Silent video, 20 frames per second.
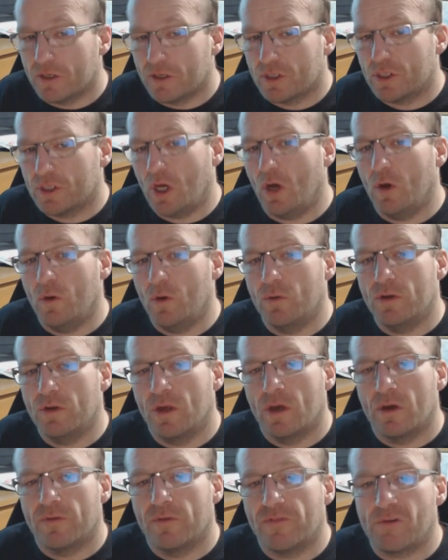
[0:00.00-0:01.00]
The
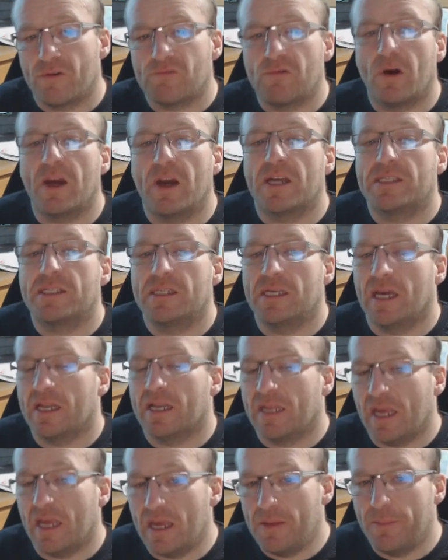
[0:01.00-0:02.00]
tone, variety
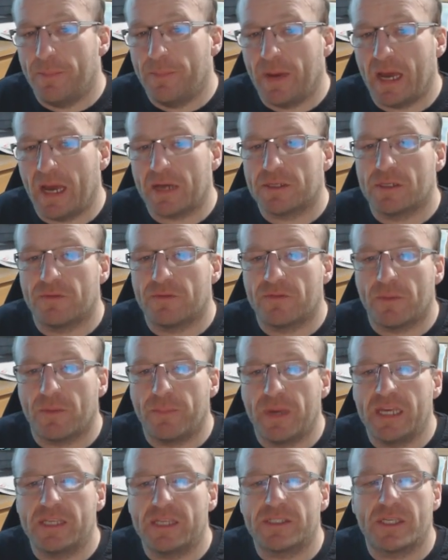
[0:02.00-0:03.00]
and impact of
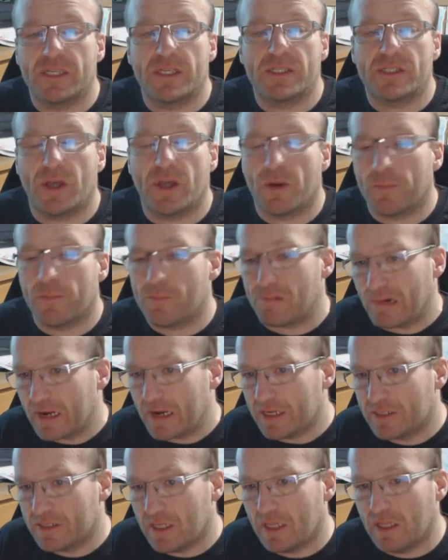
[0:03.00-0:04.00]
the pieces
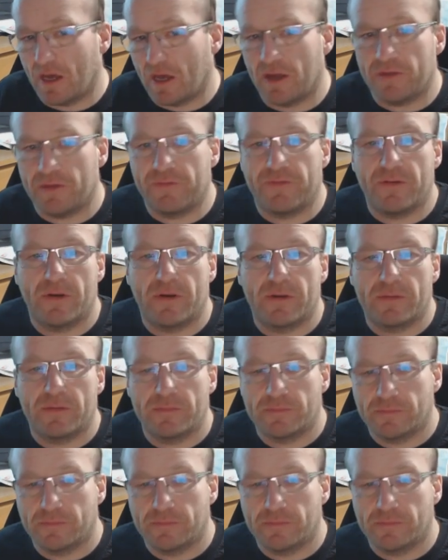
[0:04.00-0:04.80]
bring it to life.